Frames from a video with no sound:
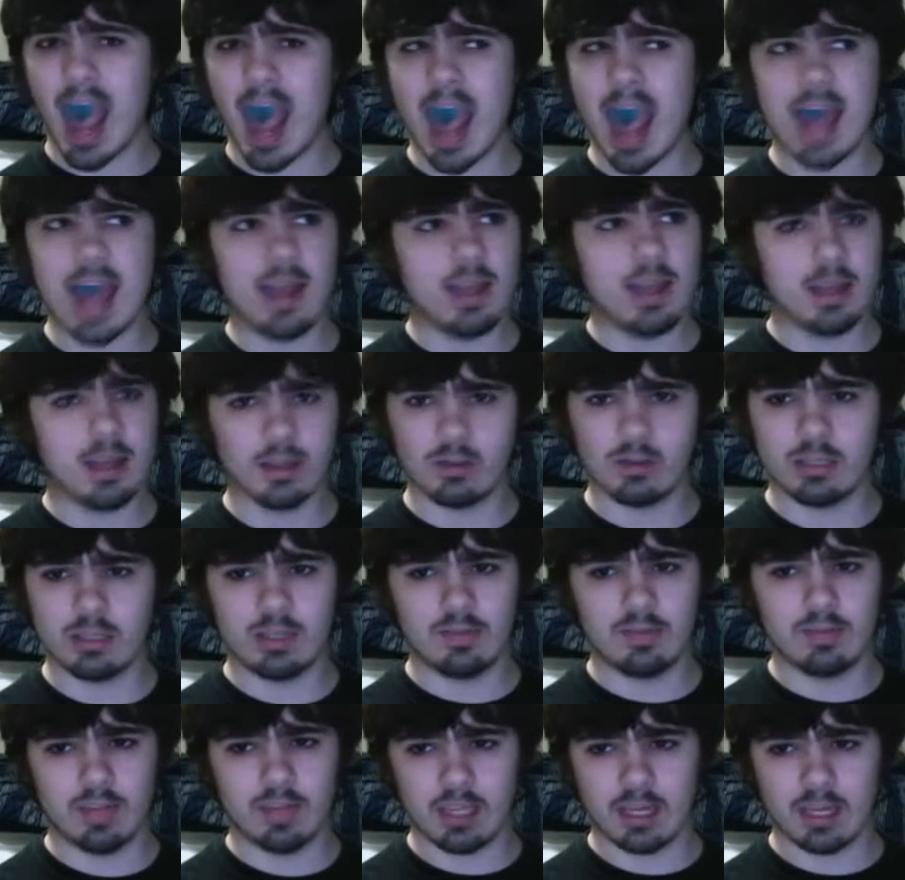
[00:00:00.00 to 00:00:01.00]
any other
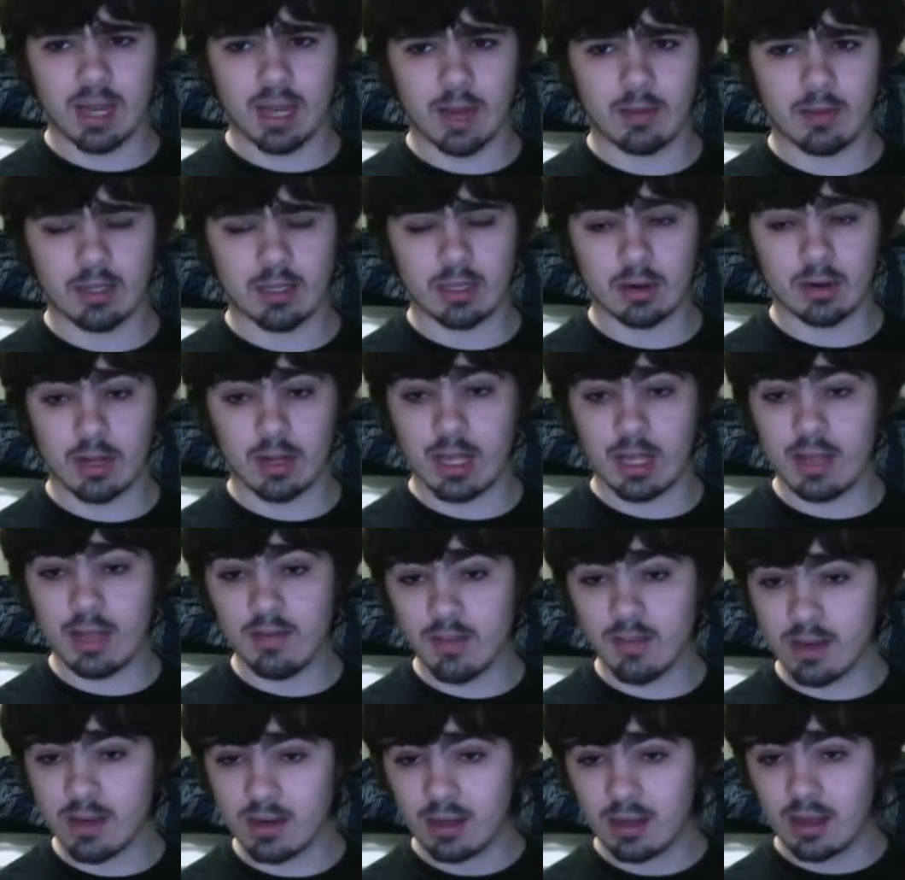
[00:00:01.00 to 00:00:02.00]
DVD commentary,
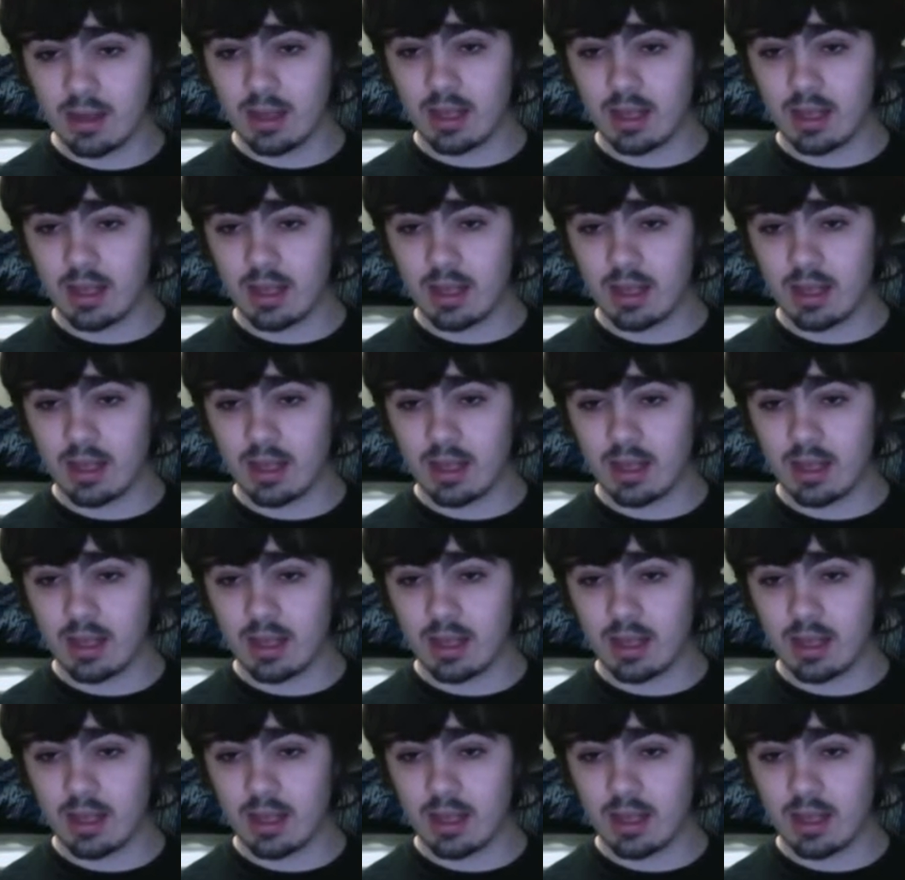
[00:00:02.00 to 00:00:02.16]
even